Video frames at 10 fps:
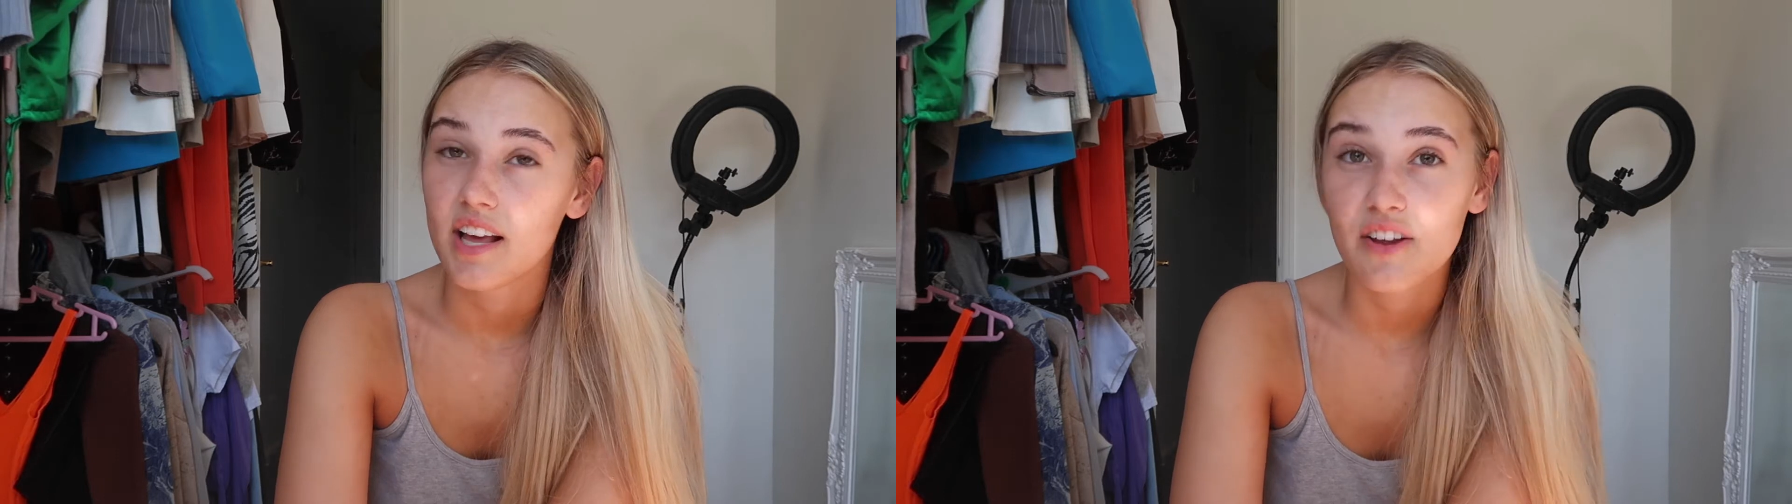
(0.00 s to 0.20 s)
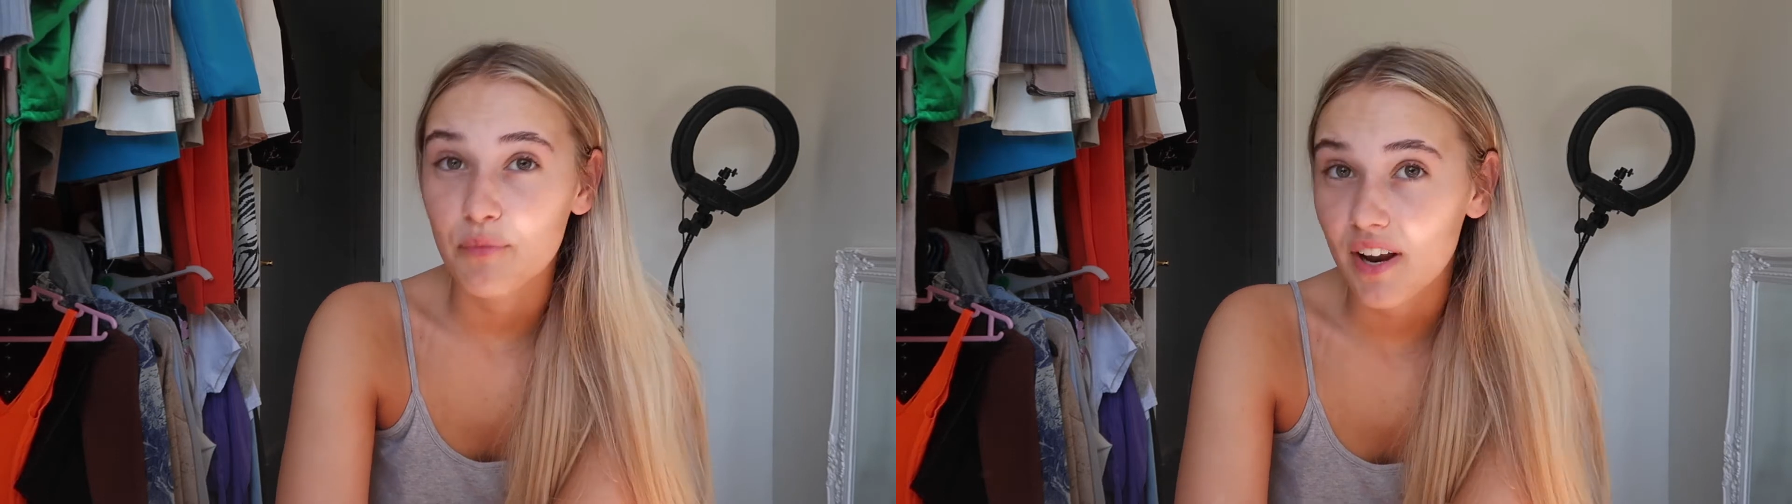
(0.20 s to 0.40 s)

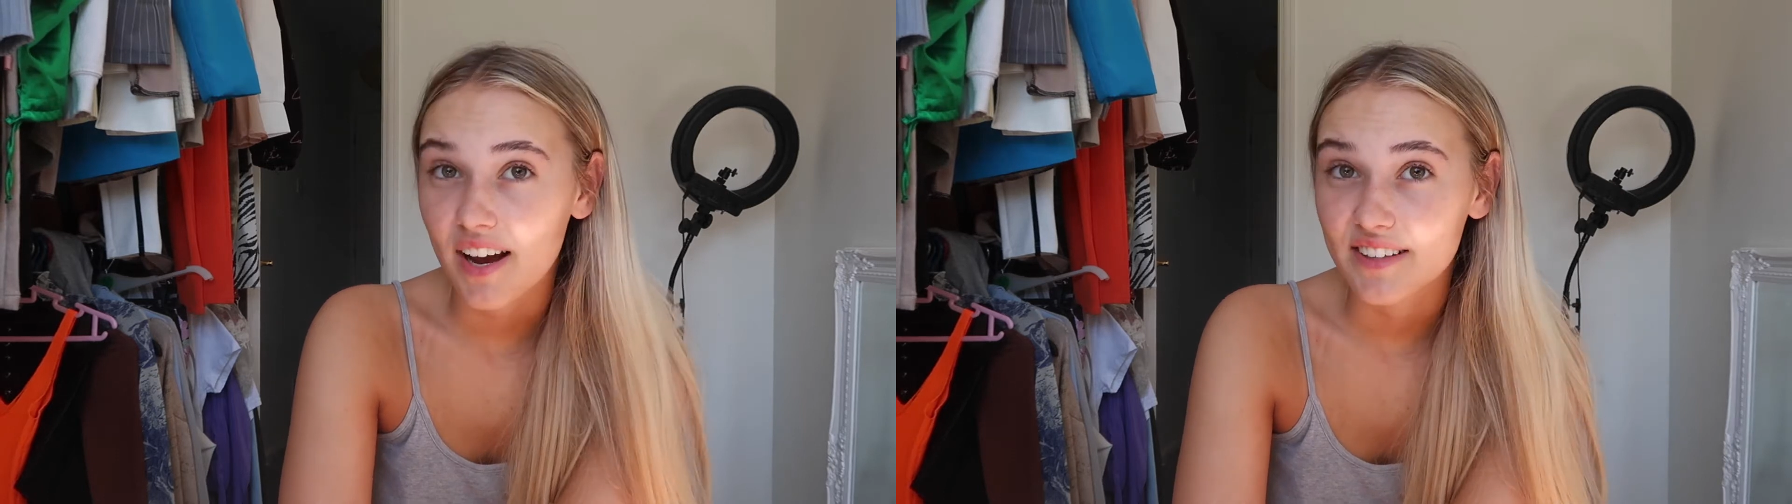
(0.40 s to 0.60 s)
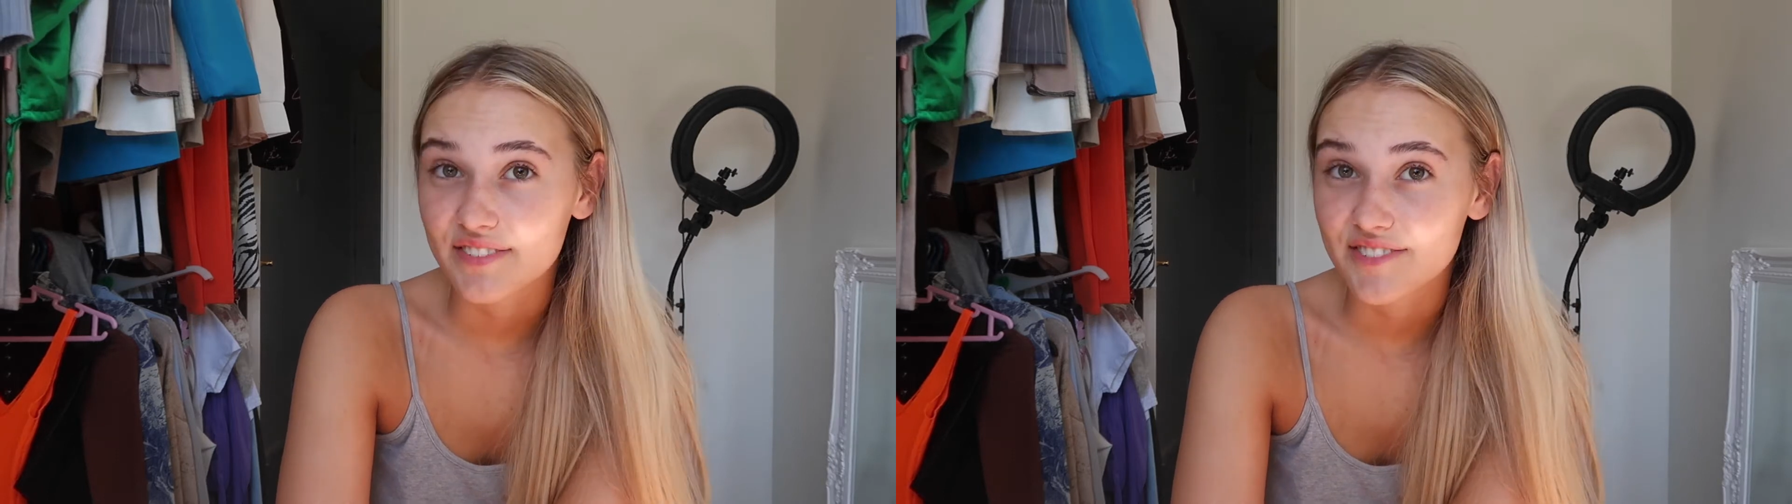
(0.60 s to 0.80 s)
live my
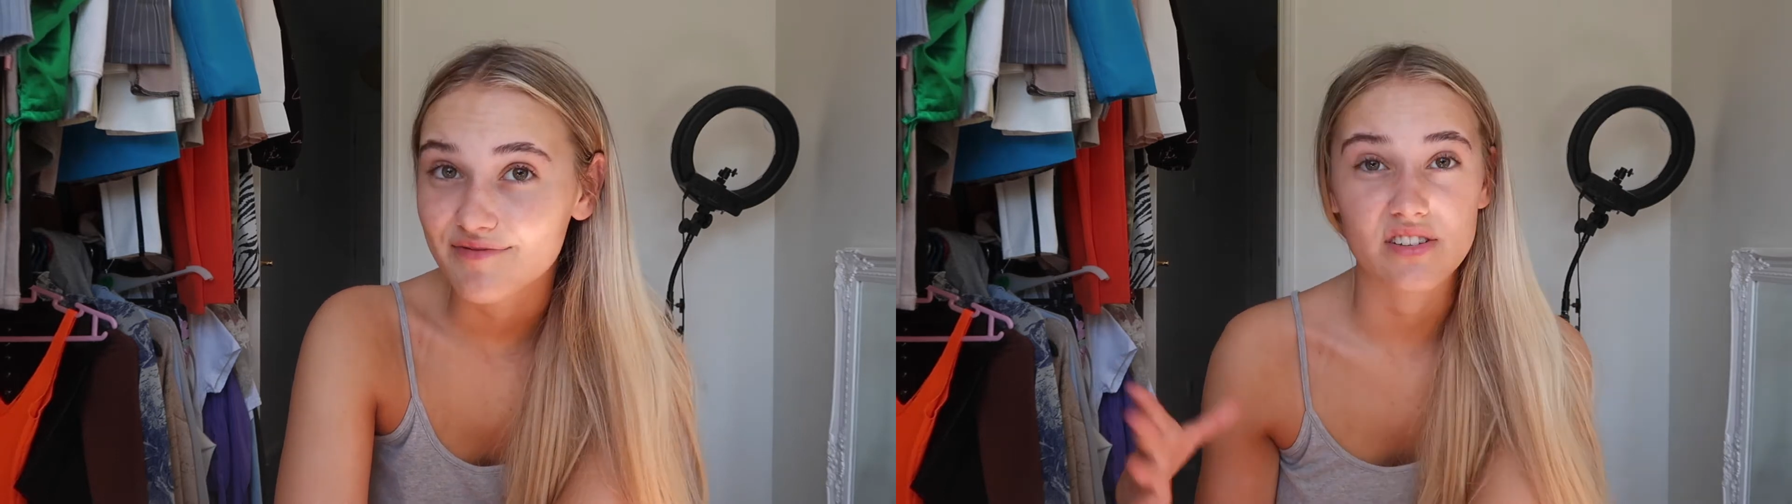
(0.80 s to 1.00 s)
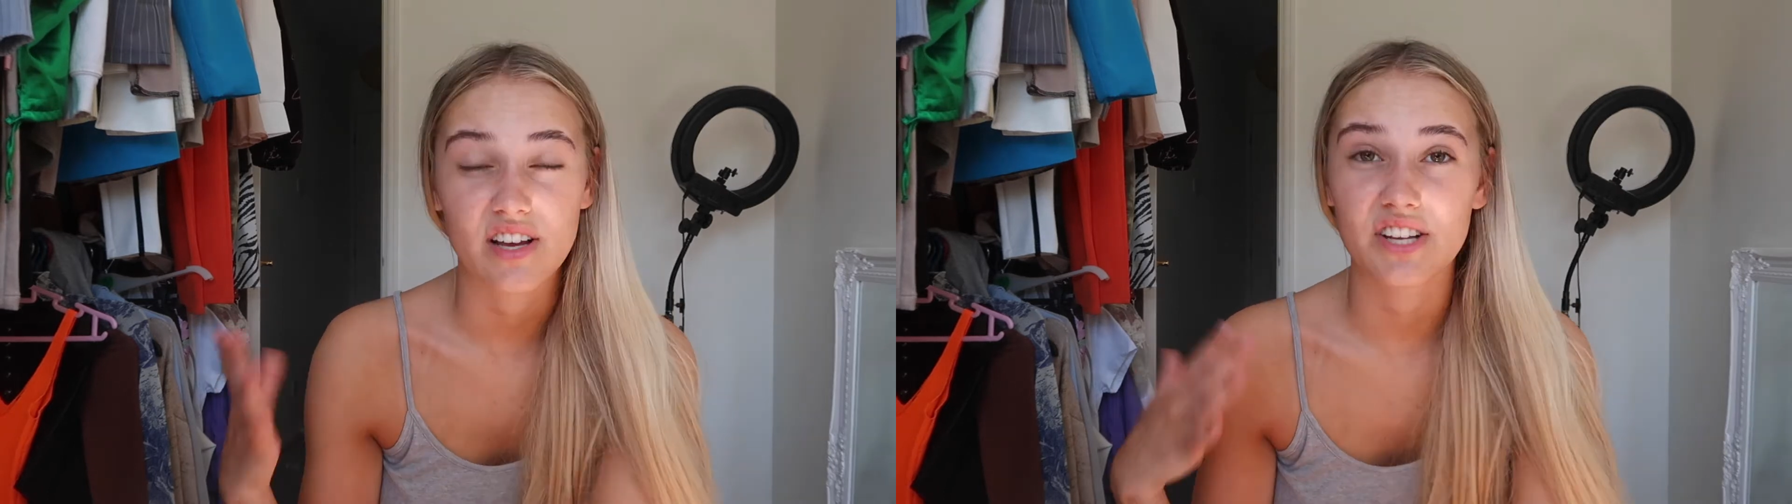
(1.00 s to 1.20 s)
life
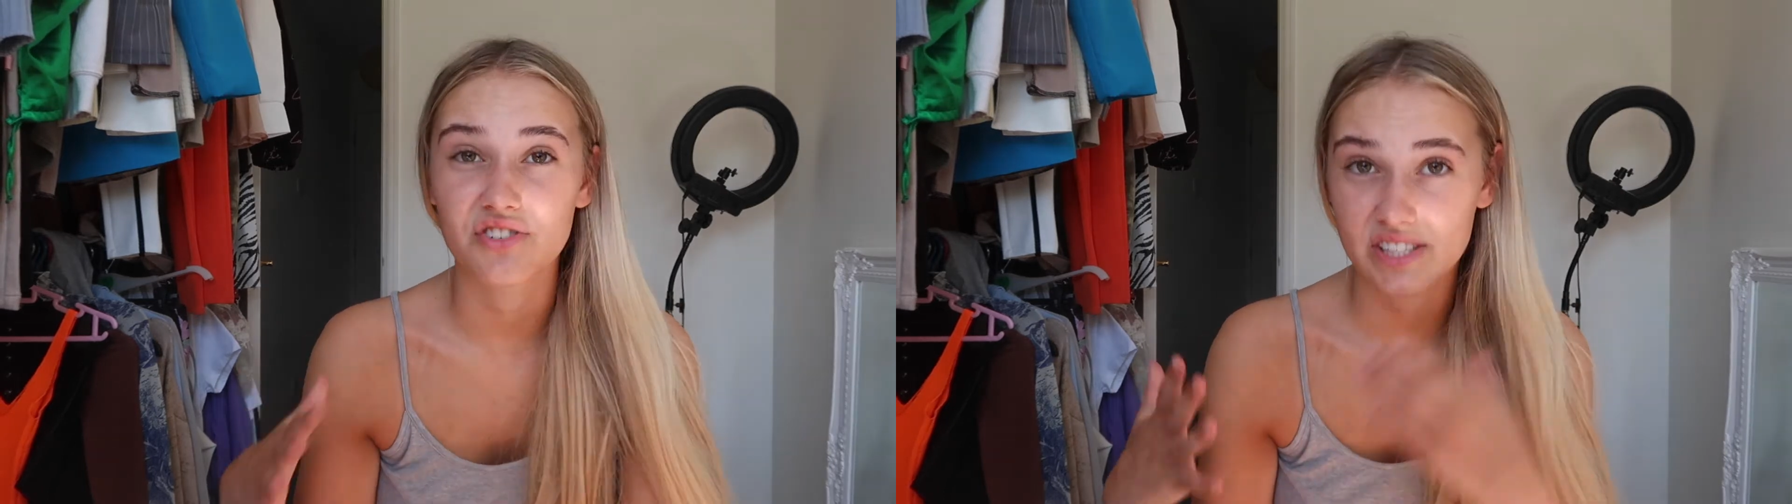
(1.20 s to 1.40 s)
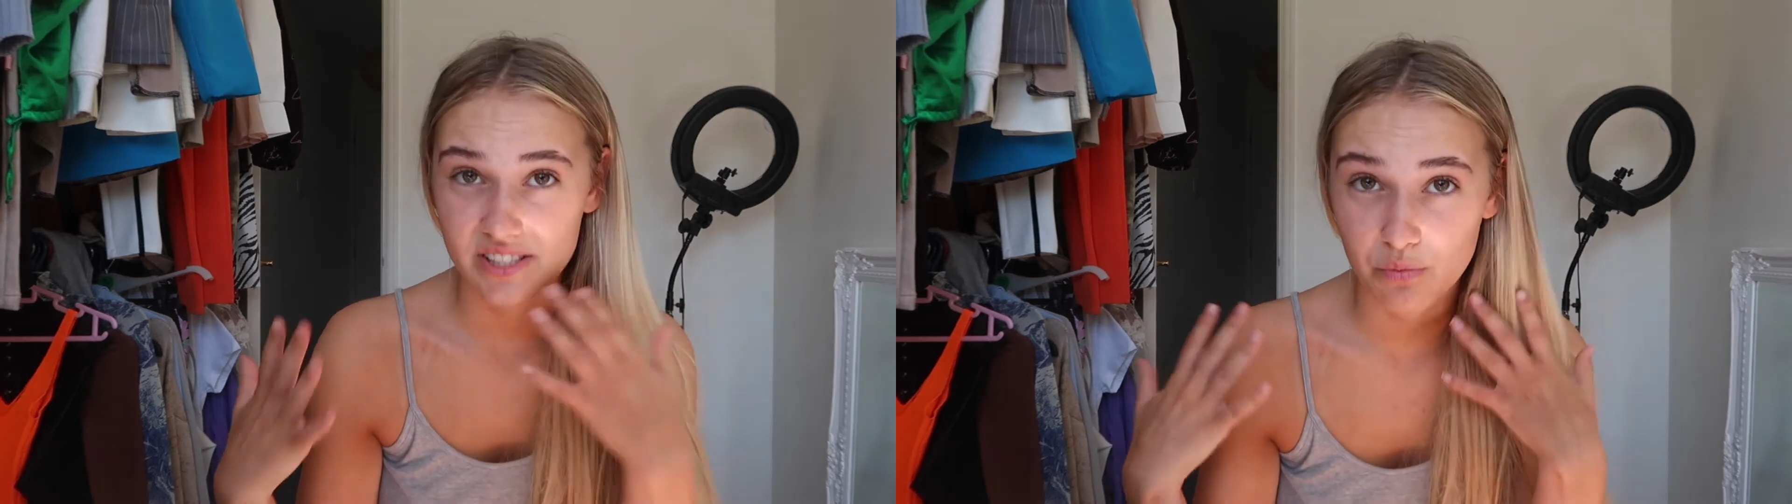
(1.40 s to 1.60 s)
as I literally need